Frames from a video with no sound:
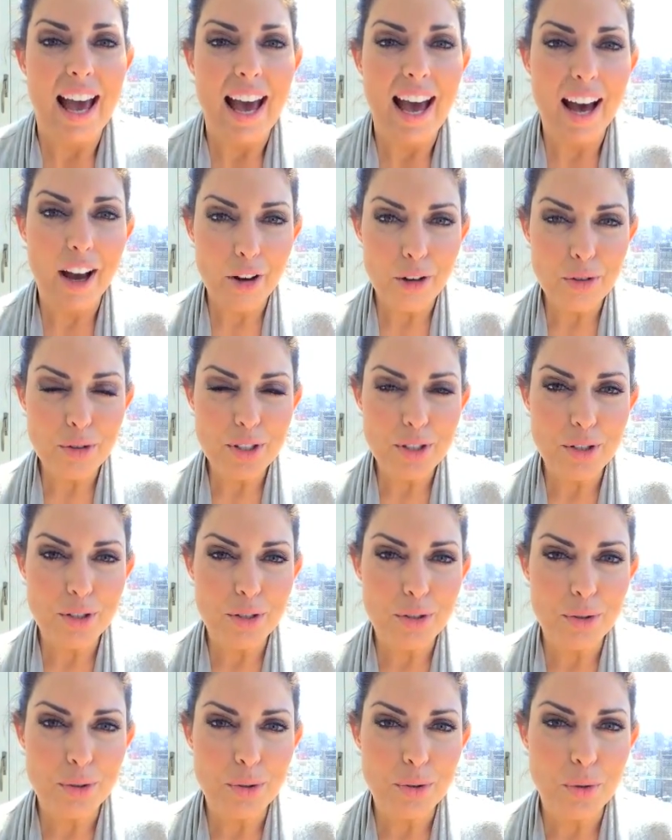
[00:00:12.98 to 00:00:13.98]
How
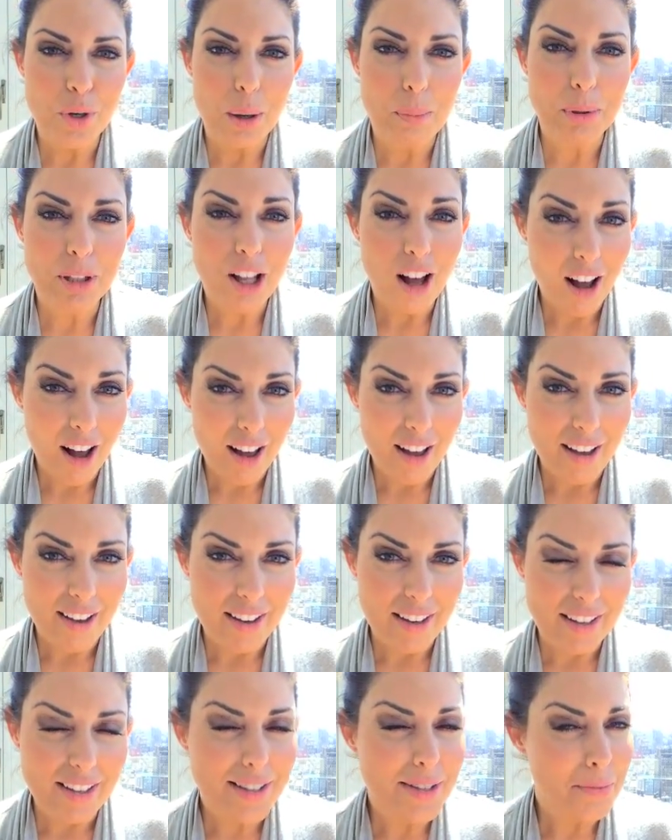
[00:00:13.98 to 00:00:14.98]
to
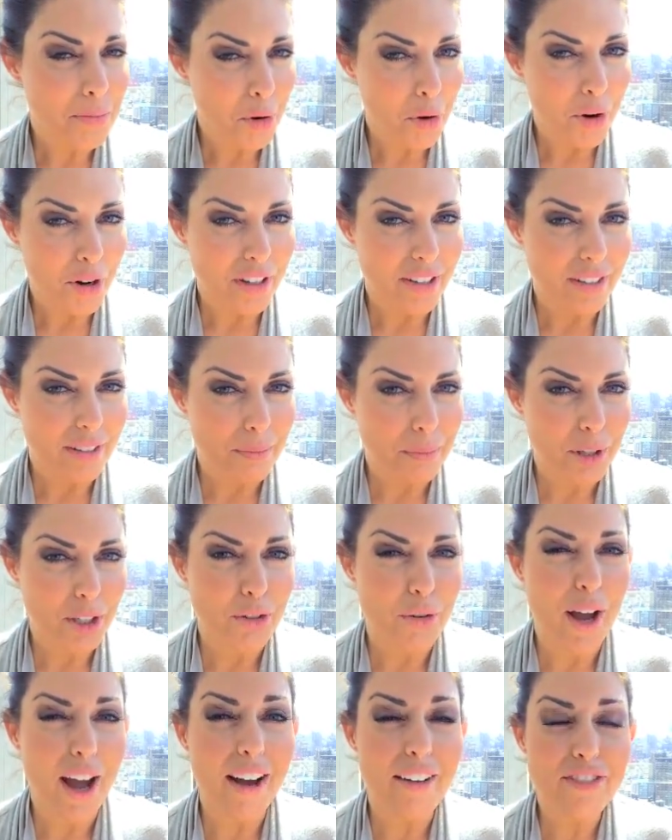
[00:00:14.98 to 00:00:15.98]
apply is important, but
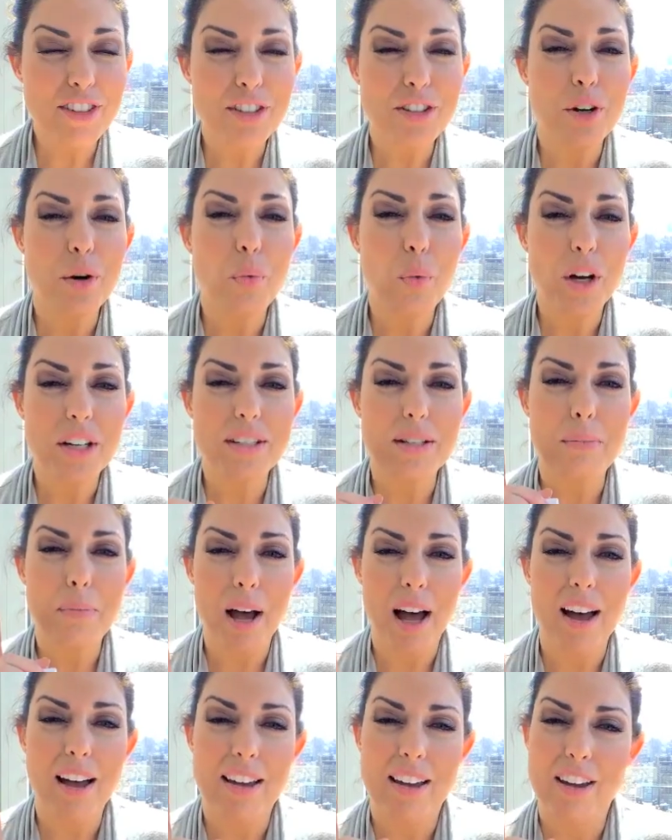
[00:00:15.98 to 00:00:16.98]
you have to know what to
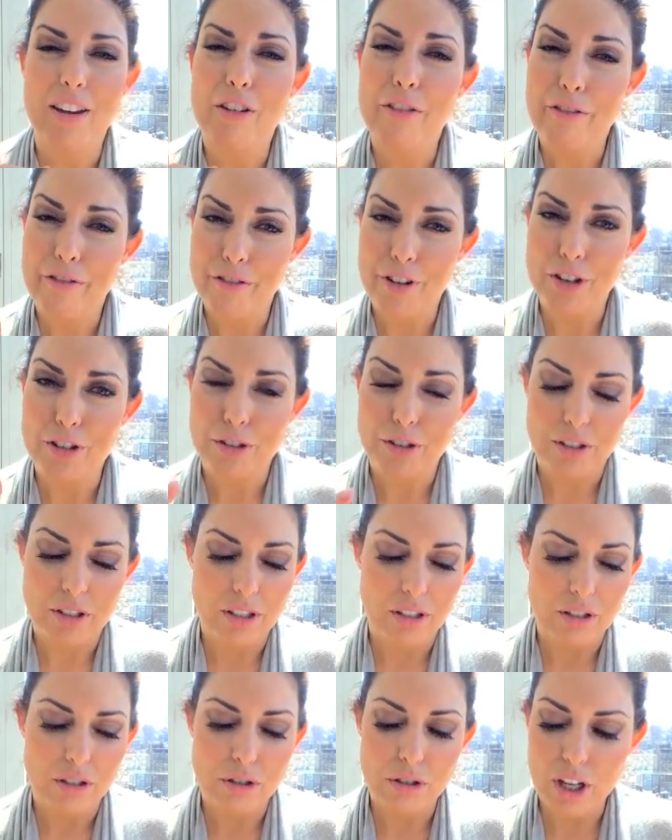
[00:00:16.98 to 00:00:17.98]
buy
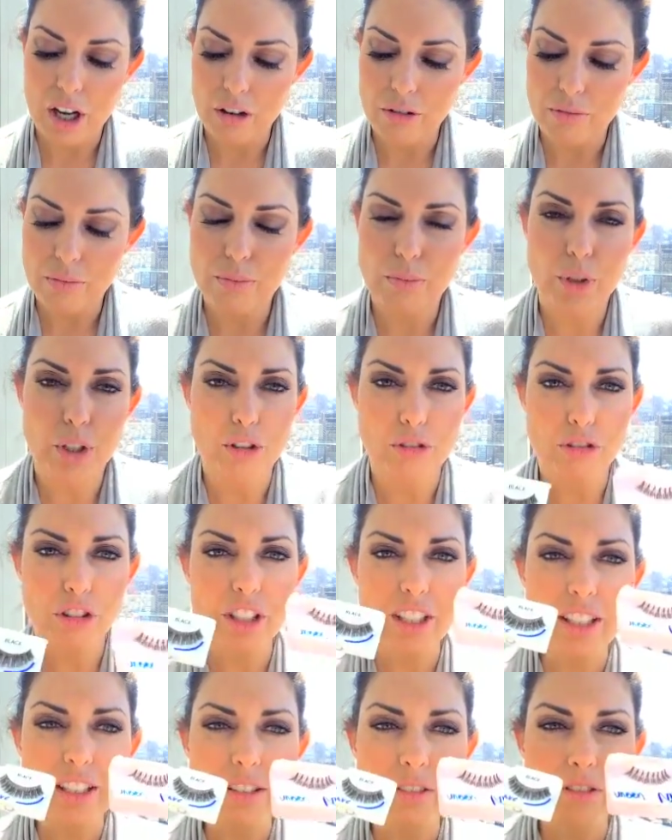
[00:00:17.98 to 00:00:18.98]
first. So when you're
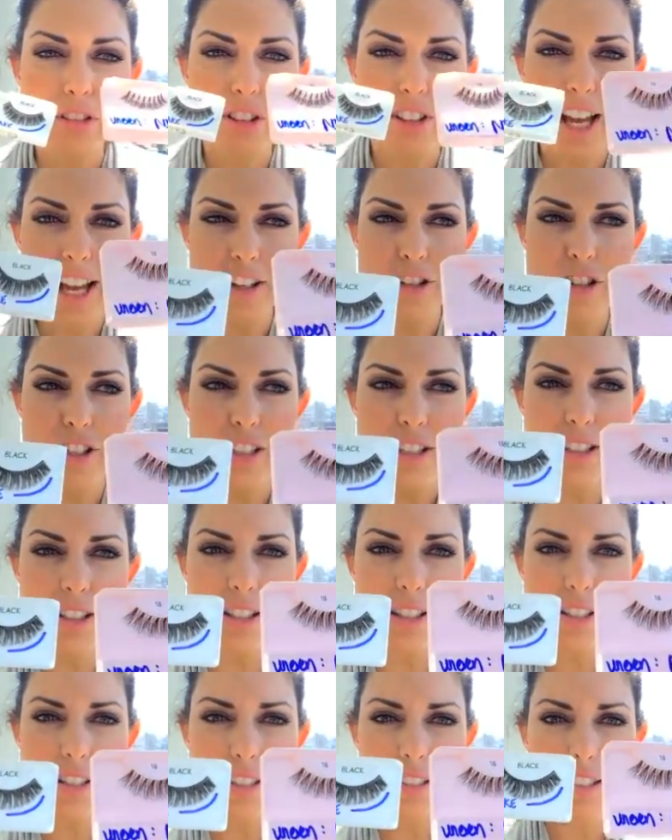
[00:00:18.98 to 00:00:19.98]
looking for lashes,
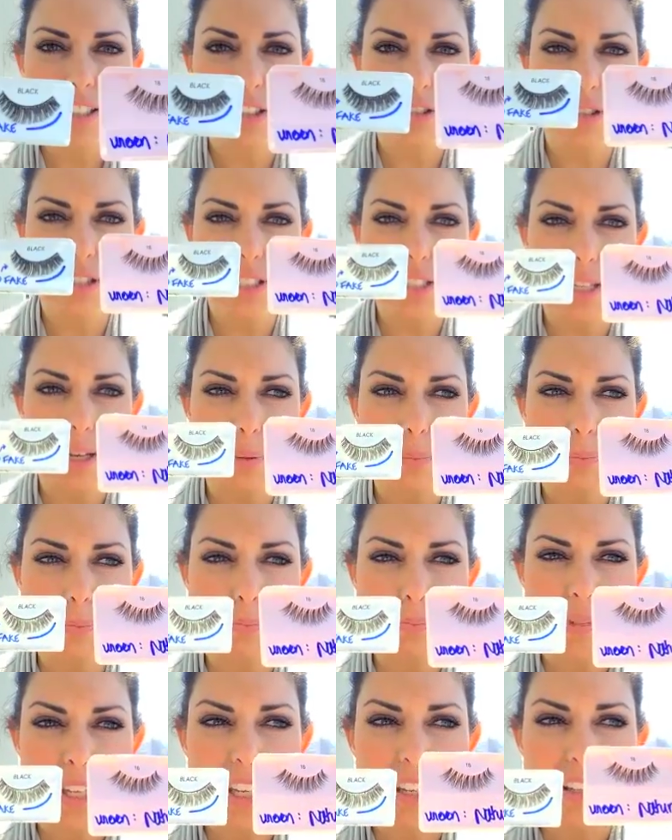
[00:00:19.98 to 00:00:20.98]
here's a tip.
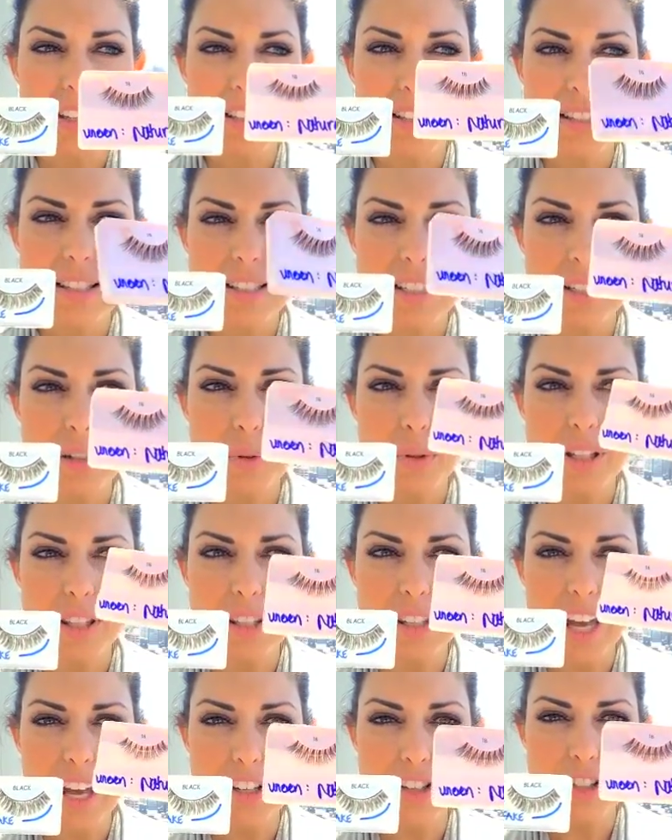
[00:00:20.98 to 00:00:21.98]
Stick with
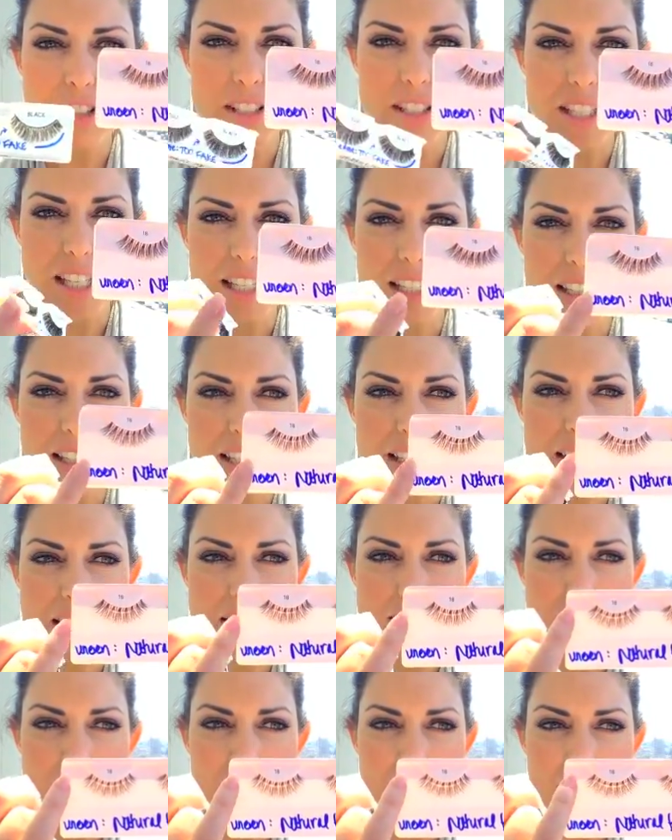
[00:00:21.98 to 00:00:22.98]
lashes like this
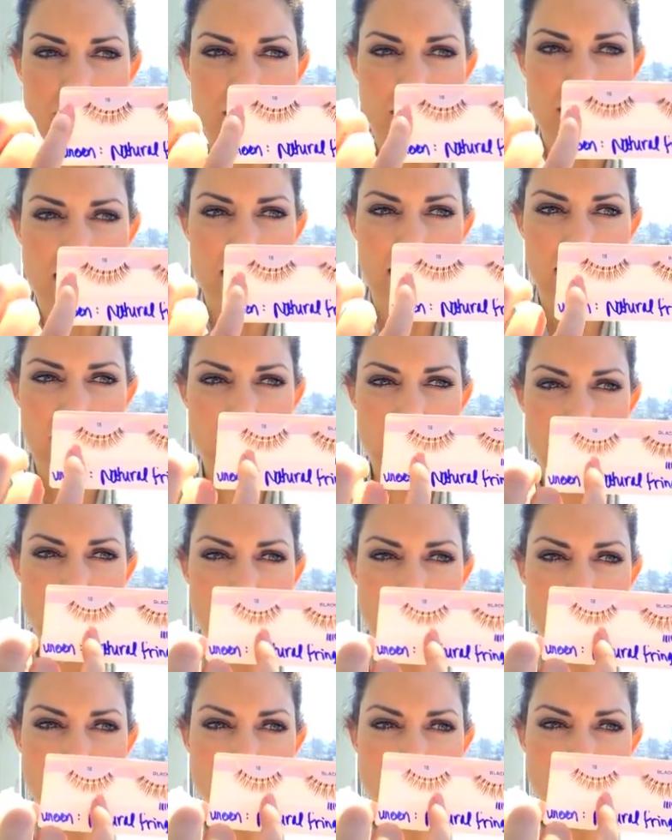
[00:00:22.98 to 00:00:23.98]
that have a
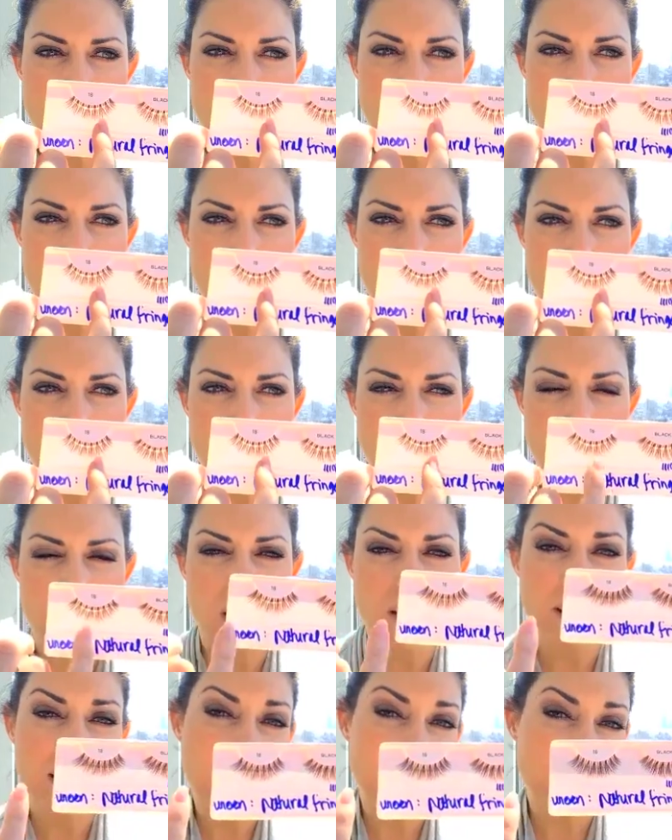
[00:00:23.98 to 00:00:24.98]
natural fringe,
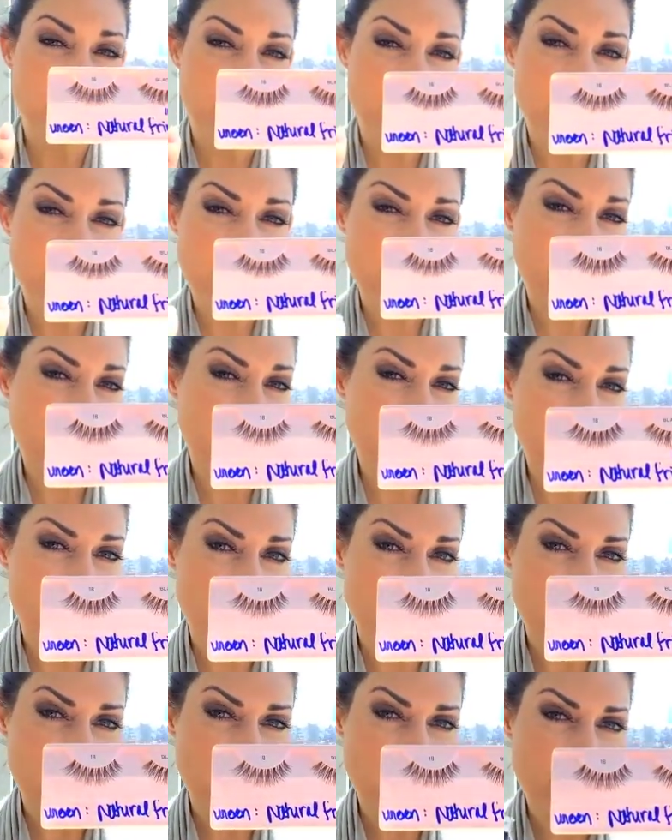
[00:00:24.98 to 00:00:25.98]
uneven at the
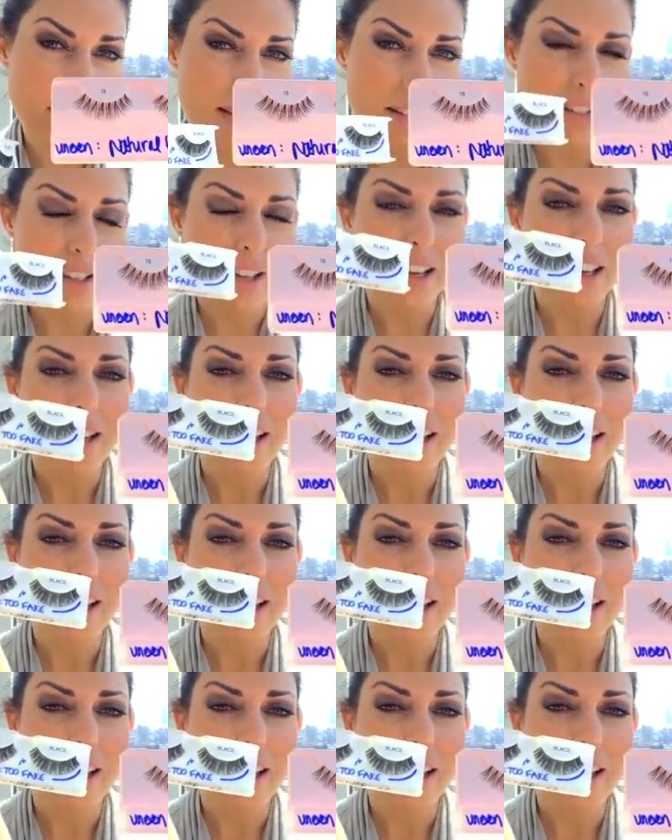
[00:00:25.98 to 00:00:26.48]
ends,